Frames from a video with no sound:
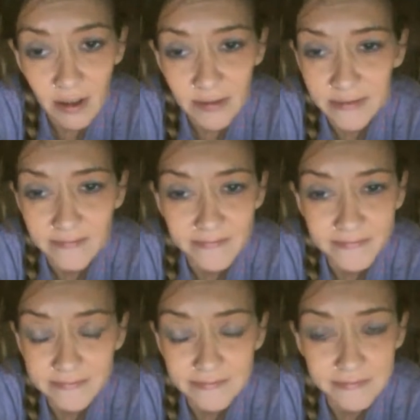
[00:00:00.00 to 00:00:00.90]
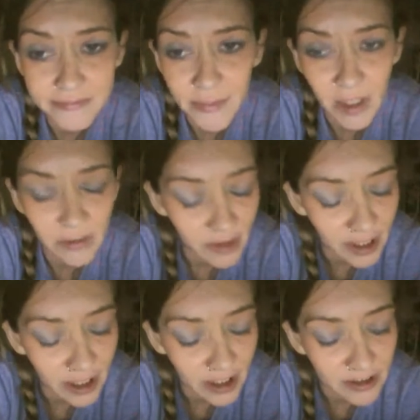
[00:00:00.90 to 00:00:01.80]
I mean, it
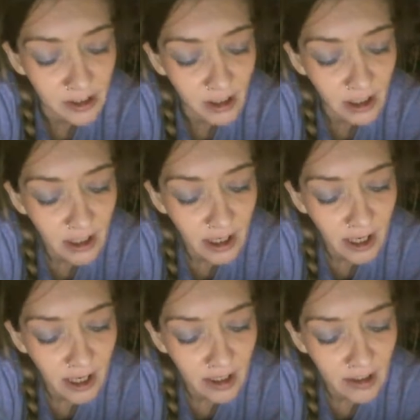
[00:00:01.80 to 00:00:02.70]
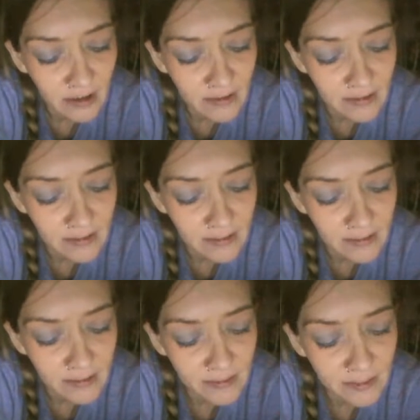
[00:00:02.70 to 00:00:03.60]
really is. And
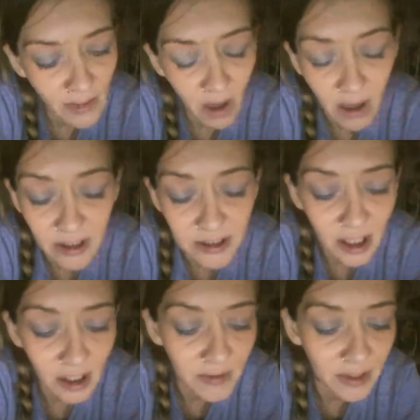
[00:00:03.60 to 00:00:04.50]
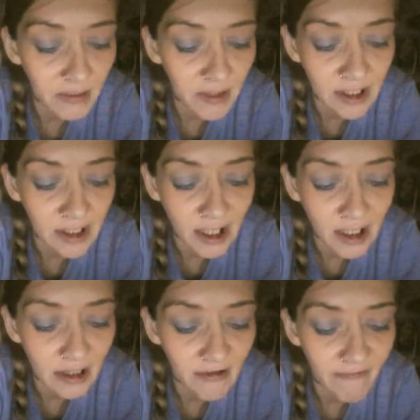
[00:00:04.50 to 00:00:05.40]
all this stuff, the
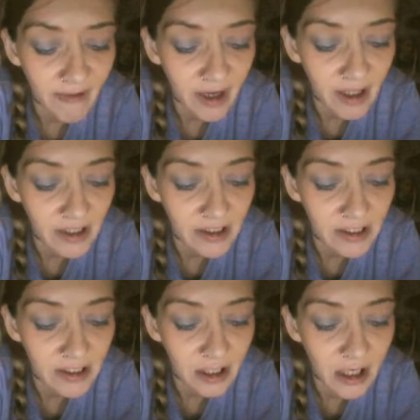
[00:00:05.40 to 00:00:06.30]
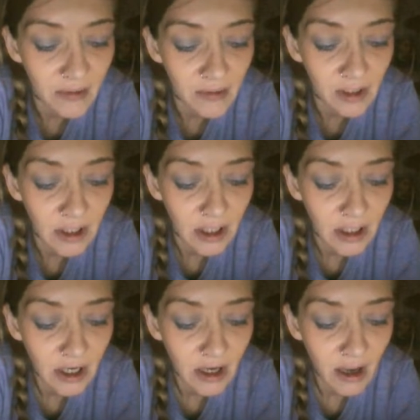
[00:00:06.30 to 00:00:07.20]
Mandela effect and stuff,
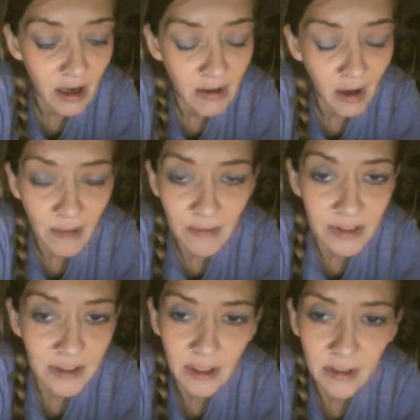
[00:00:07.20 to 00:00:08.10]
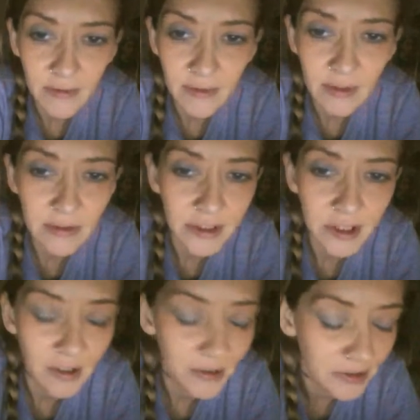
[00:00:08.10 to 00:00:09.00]
you know, I've been saying it for,
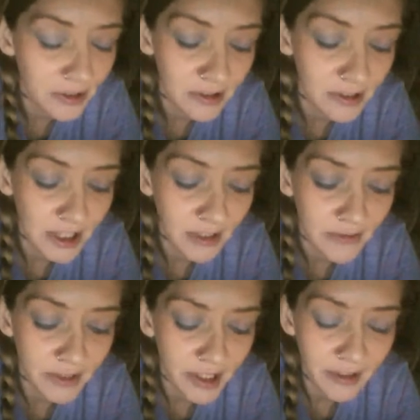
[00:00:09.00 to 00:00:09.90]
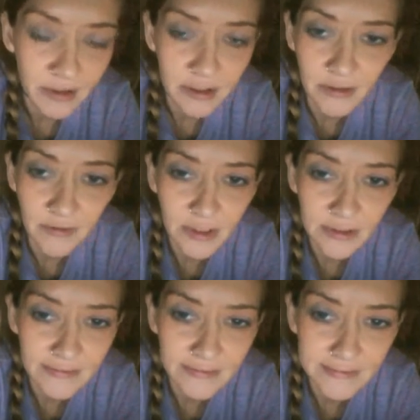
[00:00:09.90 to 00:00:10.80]
you know, for several years. You know,
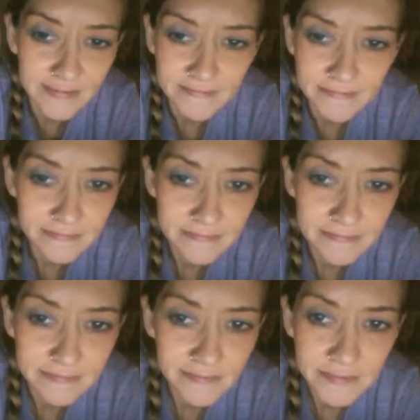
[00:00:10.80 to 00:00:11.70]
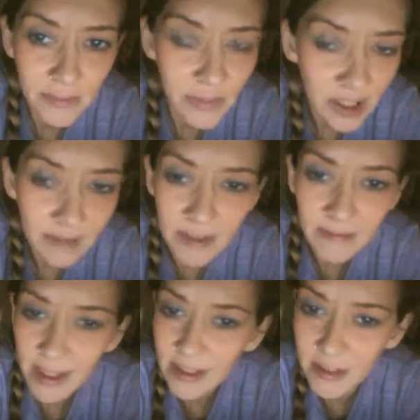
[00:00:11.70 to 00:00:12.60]
we wouldn't it be
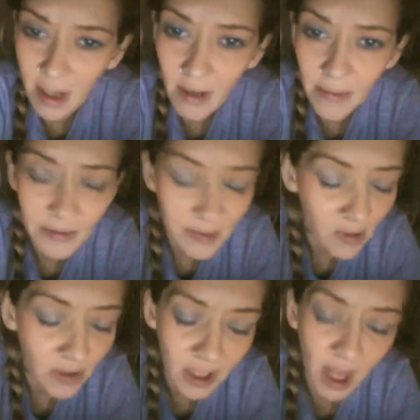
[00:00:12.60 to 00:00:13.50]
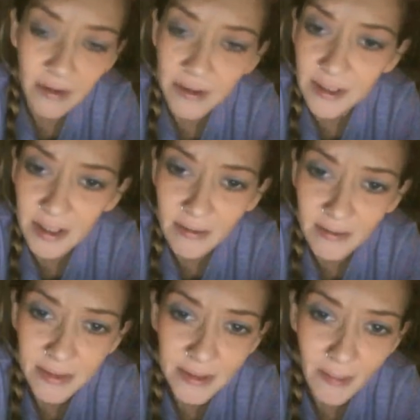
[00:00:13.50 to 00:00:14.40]
messed up if we was like the
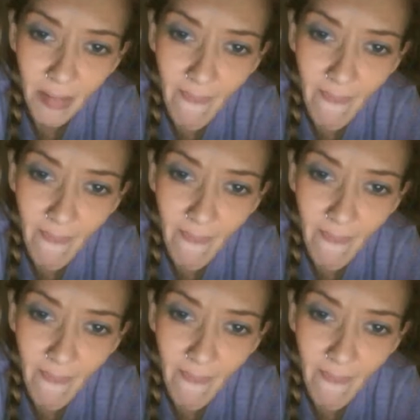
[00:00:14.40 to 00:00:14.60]
Sims?